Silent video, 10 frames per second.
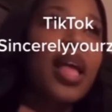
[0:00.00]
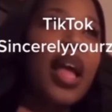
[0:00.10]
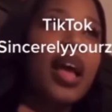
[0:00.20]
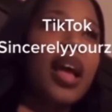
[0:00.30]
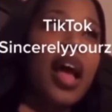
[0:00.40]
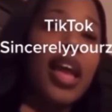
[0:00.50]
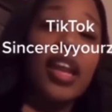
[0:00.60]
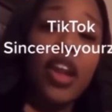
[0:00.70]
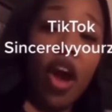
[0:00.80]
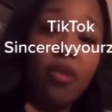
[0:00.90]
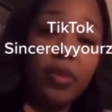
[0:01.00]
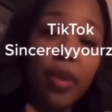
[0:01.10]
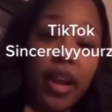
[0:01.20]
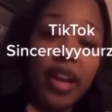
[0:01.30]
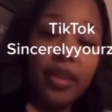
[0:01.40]
I didn't know I was pregnant
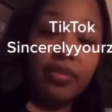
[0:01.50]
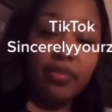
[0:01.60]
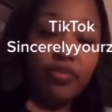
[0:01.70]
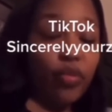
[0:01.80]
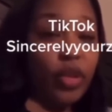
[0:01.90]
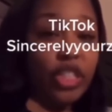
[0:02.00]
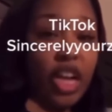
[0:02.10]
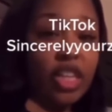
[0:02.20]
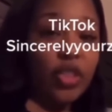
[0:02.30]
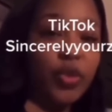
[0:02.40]
with Joshua,